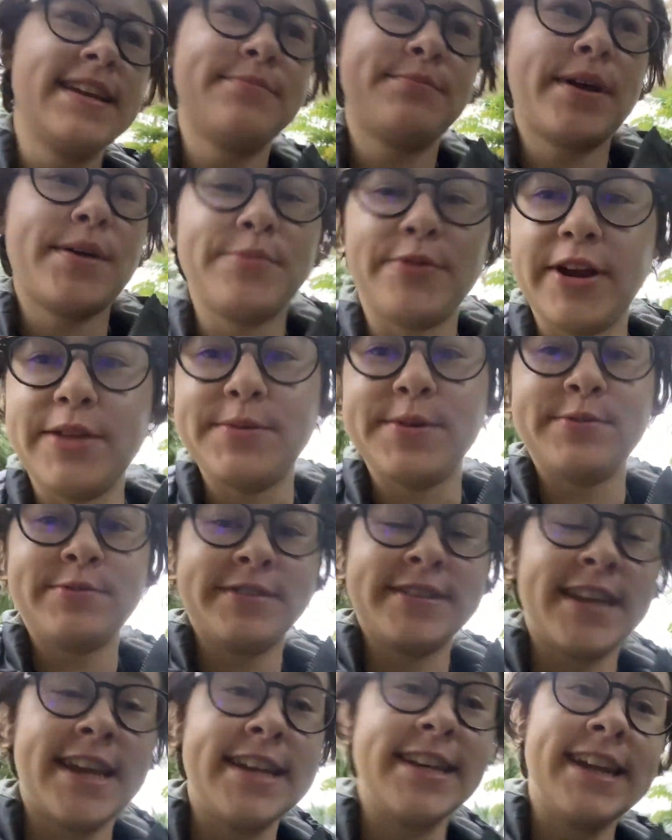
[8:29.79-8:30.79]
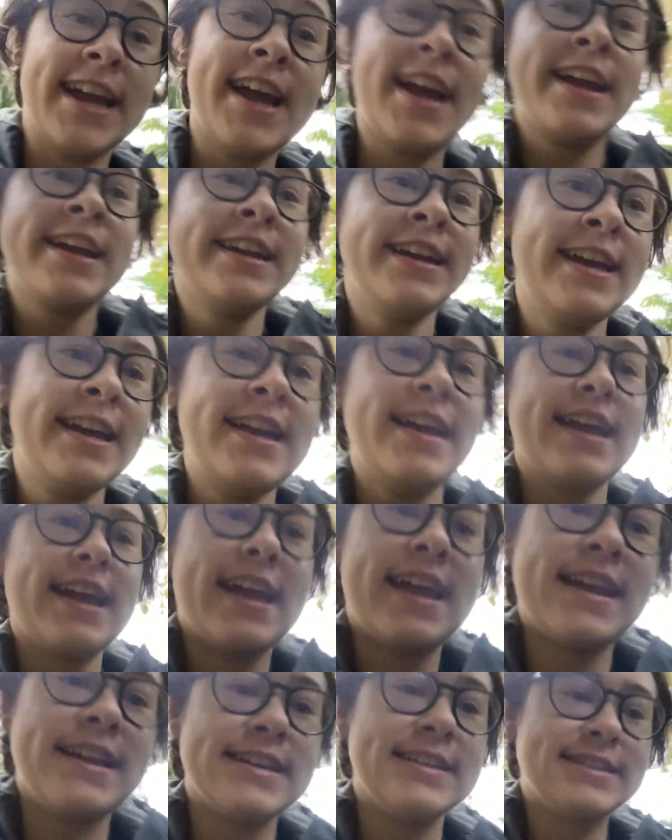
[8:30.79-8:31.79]
My appointment was at 9
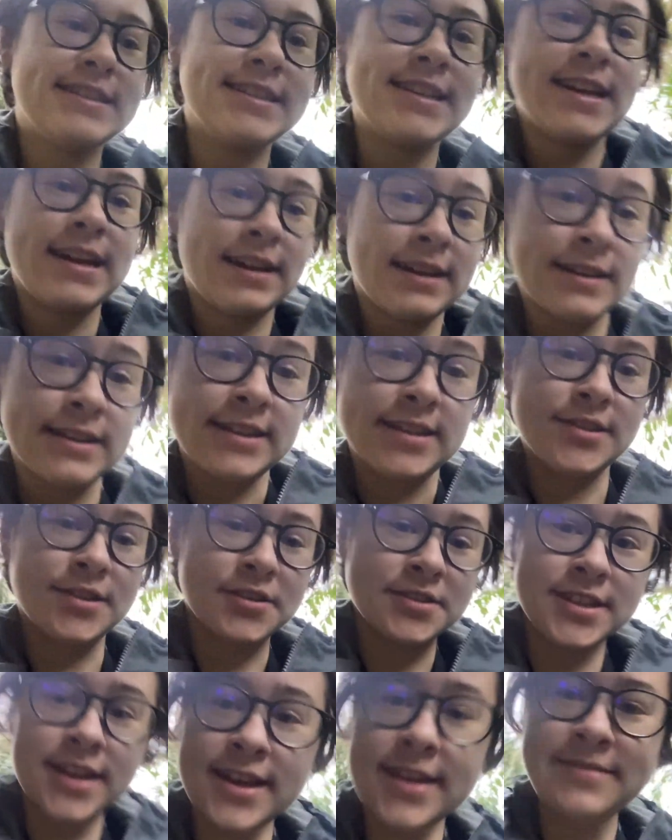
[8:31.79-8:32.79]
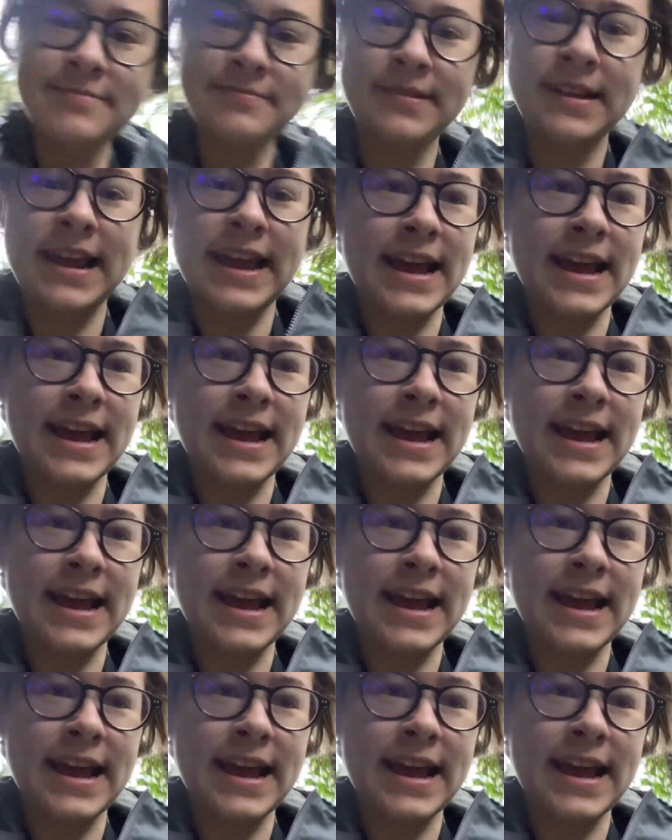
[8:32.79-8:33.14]
and uh, it's all done.